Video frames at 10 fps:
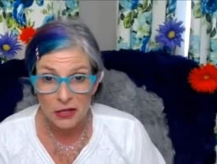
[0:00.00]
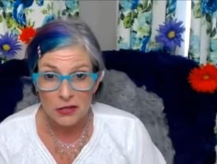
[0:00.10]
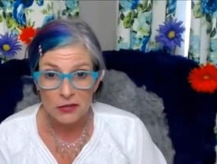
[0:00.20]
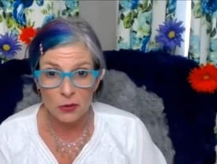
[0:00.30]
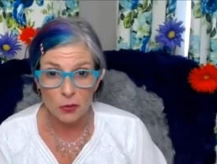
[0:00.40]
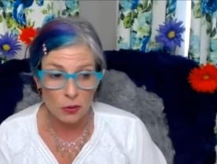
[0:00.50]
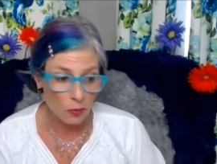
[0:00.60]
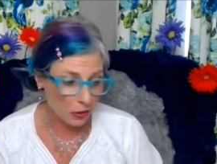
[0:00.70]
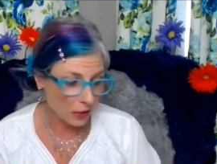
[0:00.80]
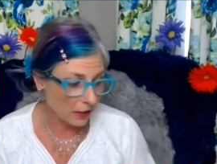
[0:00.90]
so when
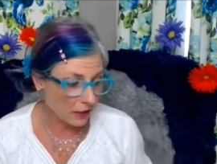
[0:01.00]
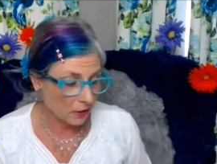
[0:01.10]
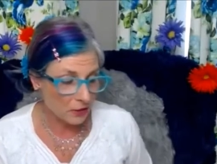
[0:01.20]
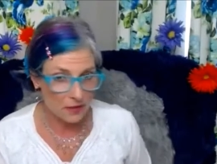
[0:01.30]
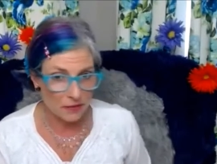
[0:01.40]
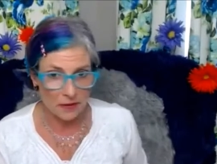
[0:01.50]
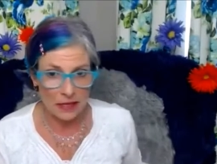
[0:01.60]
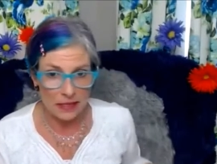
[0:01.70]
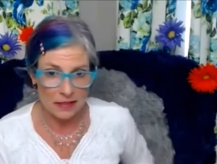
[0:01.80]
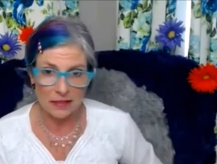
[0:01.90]
we're in our
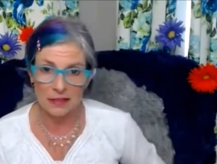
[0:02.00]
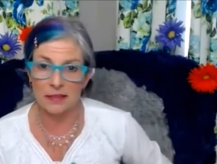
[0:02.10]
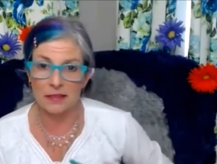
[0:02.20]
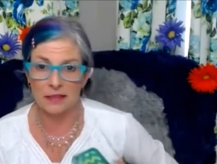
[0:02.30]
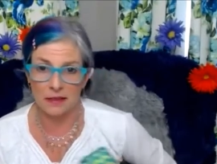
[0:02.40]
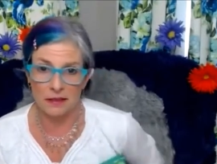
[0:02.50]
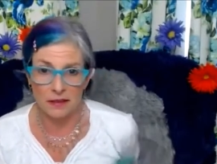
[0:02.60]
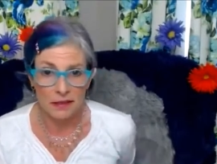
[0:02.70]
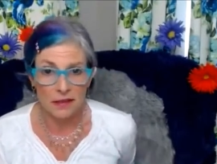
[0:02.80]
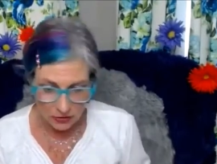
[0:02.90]
devices
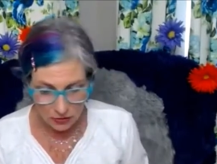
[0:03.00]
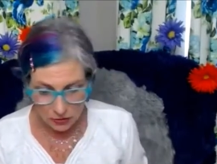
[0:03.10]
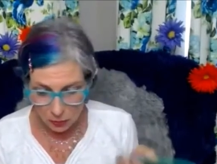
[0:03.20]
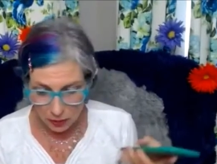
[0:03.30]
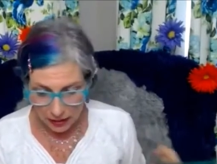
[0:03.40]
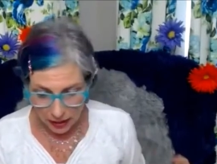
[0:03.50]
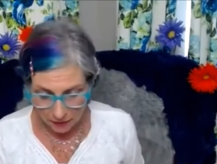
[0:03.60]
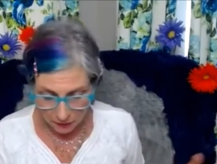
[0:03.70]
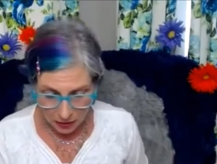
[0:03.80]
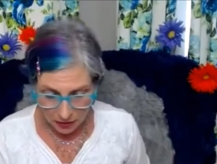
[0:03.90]
and doing
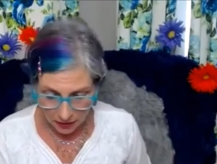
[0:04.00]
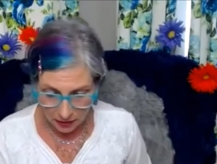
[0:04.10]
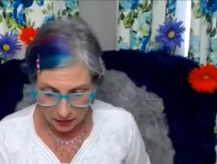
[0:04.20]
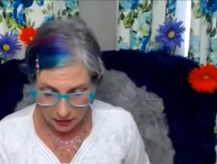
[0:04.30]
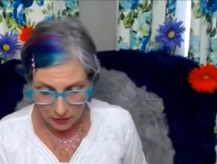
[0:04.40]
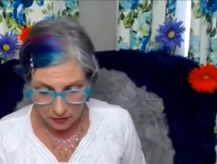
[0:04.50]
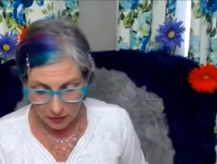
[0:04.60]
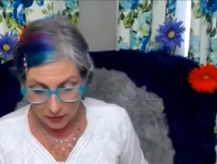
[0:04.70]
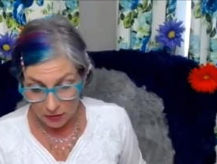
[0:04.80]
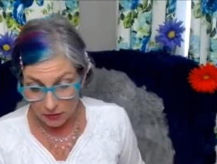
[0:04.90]
everything
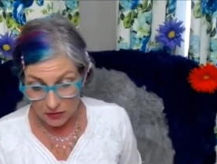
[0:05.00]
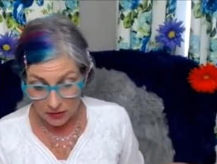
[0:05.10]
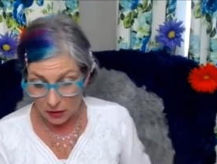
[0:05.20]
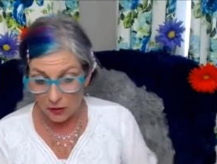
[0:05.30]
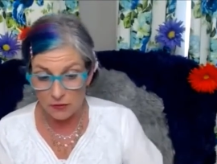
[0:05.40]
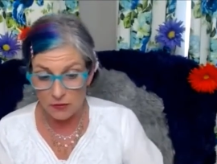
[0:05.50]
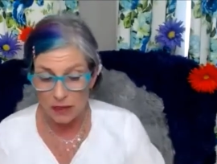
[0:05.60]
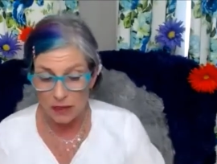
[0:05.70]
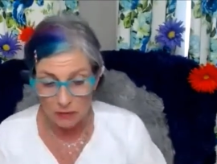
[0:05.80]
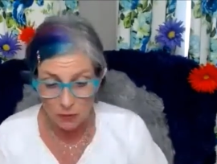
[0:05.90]
ourselves, I
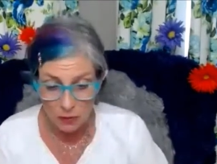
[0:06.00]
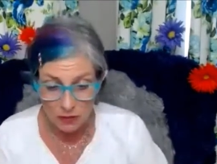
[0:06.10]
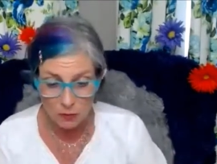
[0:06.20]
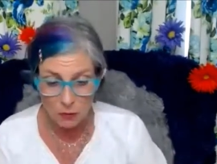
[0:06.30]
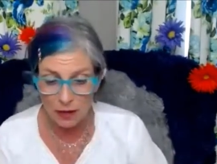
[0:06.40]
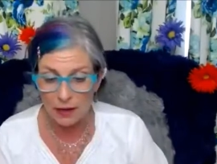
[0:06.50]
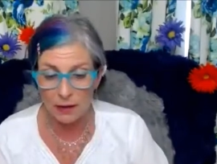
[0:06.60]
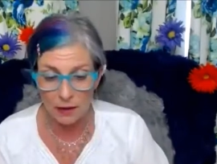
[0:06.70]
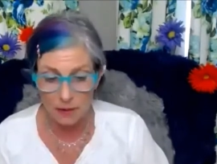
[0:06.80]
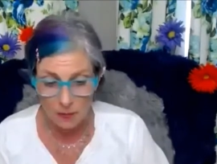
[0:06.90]
mean, the reason
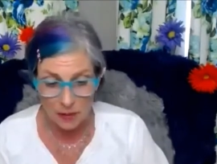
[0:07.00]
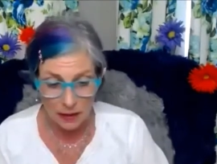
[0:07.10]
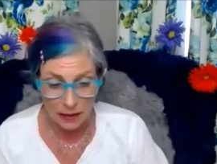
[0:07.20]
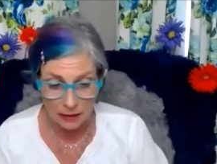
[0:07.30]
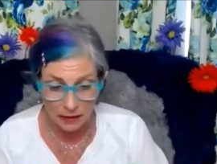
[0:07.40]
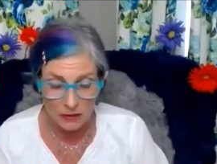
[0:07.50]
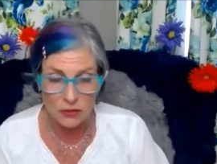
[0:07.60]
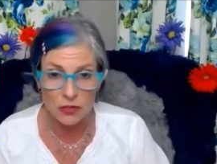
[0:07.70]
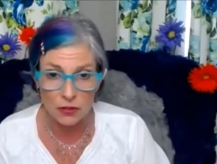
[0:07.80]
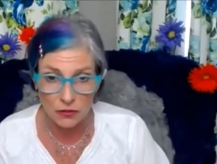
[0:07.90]
why I'm, um, I like
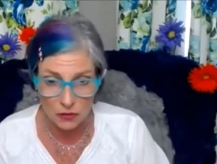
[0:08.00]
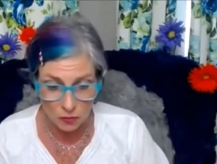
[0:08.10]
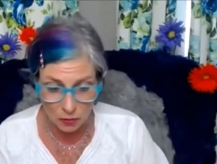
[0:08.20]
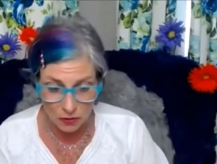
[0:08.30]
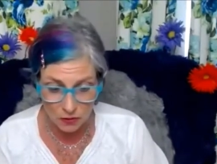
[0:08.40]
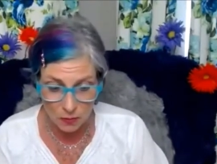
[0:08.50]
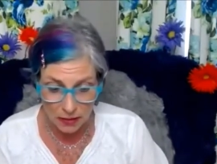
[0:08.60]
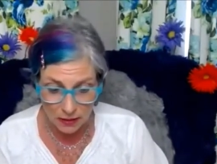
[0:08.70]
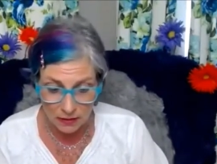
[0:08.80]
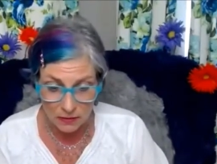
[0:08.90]
to share this one is
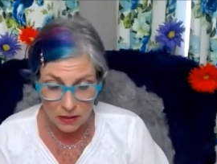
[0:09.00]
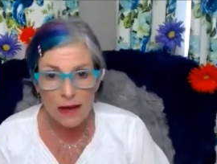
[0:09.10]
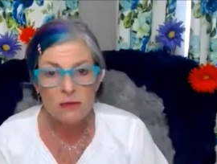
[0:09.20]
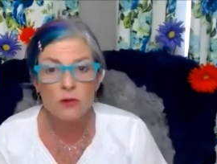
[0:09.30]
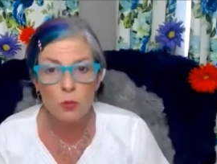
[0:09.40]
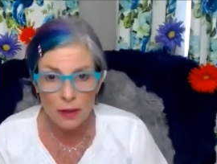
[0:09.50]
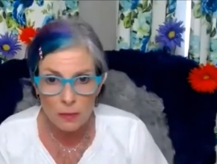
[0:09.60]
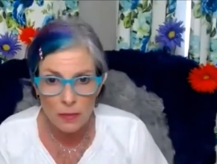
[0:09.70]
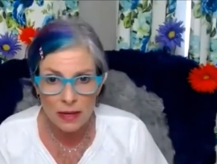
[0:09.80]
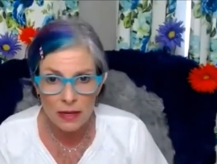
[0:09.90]
because as
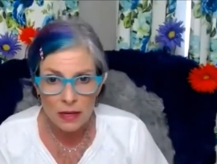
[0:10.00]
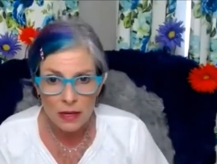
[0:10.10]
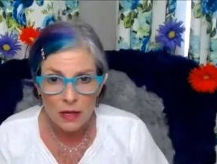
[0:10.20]
women,